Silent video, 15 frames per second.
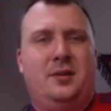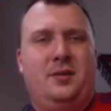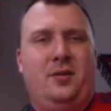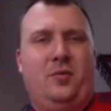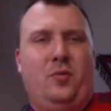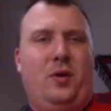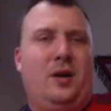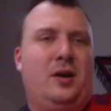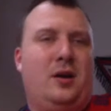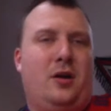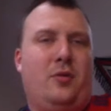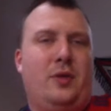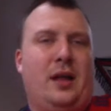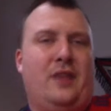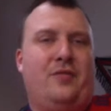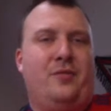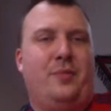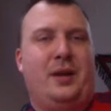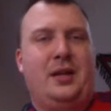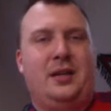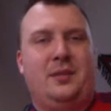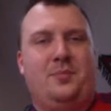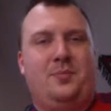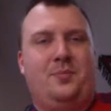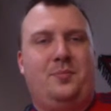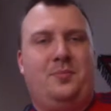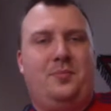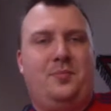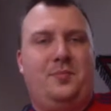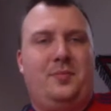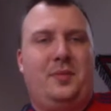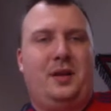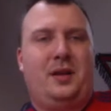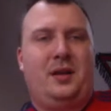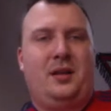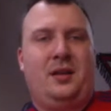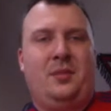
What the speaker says: 1 goal out from being in the